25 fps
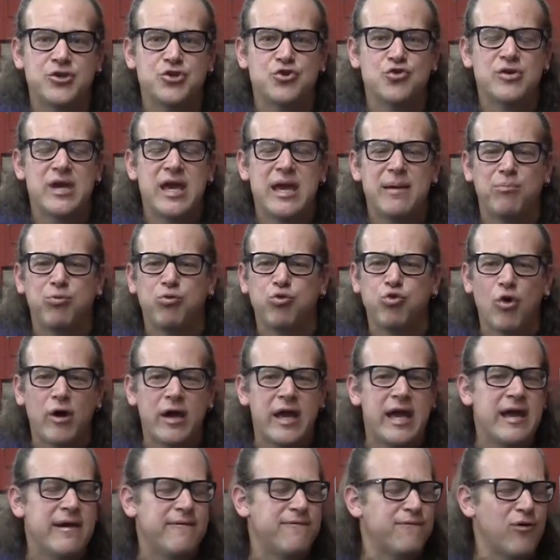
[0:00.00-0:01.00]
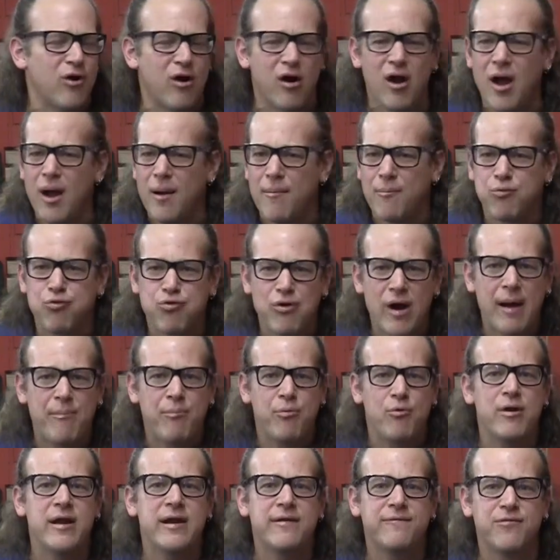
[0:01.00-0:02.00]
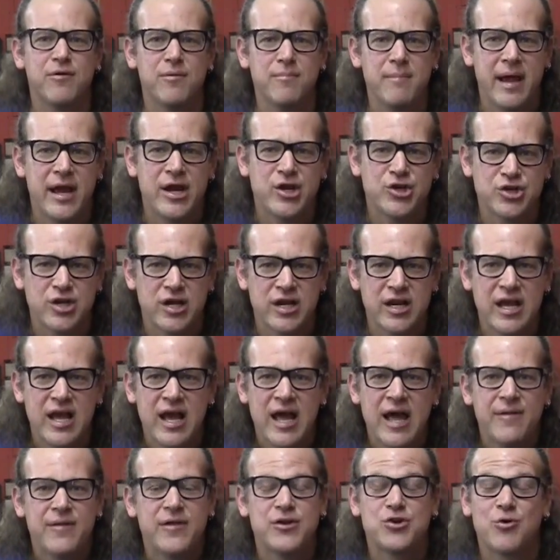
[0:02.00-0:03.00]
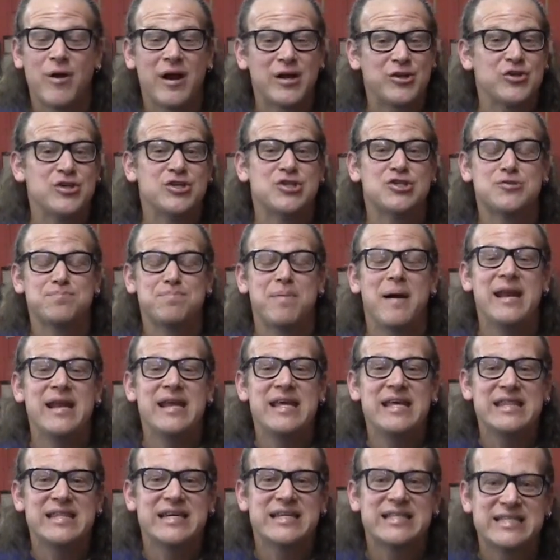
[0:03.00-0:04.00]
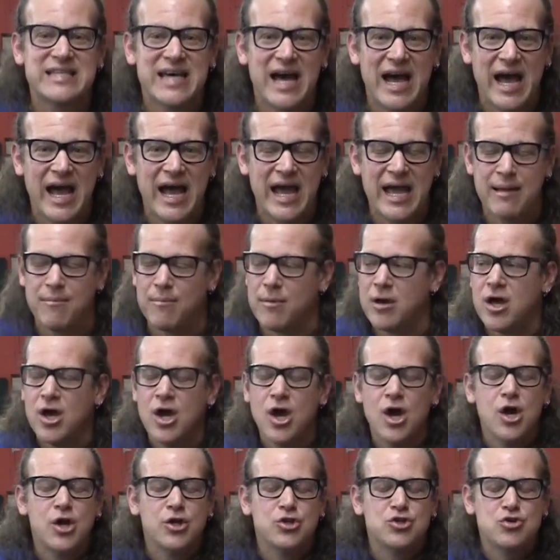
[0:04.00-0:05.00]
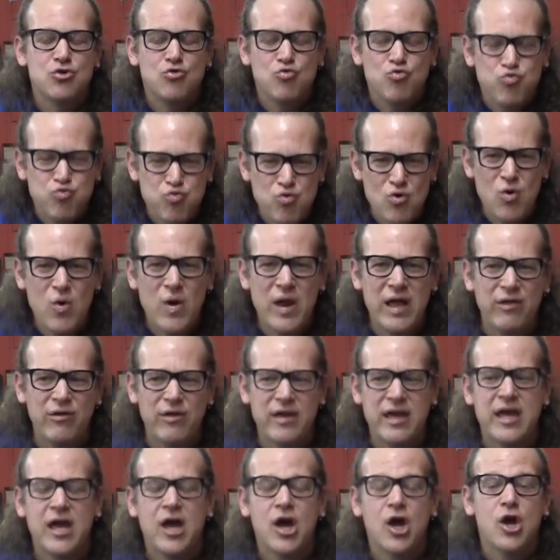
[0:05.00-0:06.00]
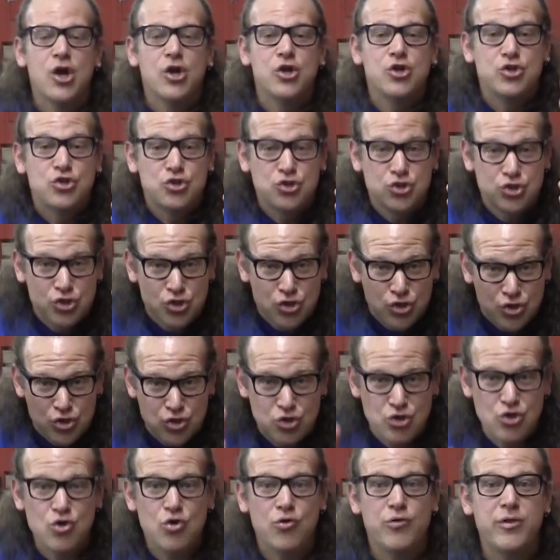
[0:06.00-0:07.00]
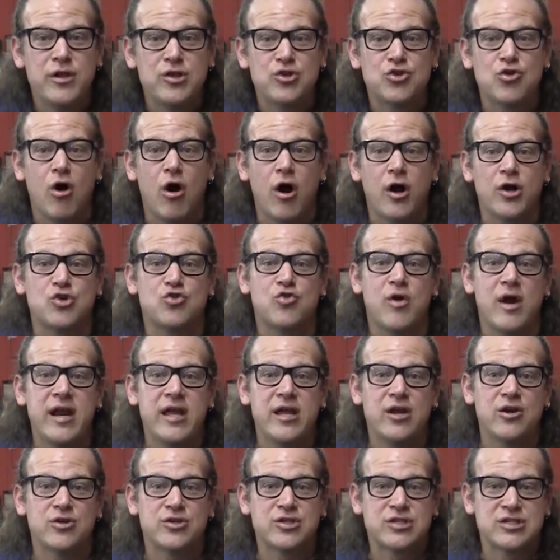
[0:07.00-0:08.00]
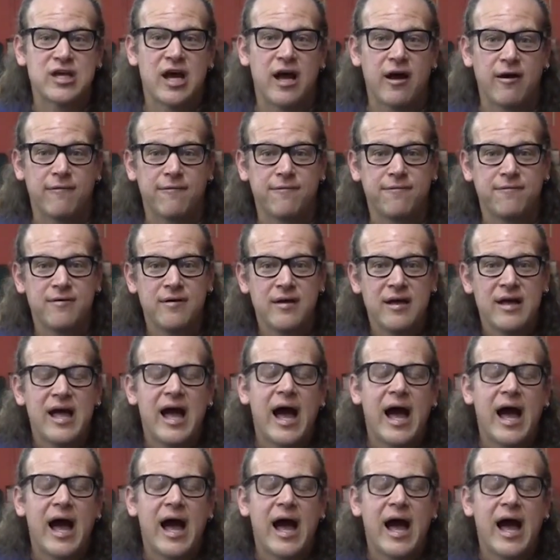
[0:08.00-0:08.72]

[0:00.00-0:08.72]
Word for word: that you keep looking for proper information, that you're actually spending the time to really do the dog training yourself.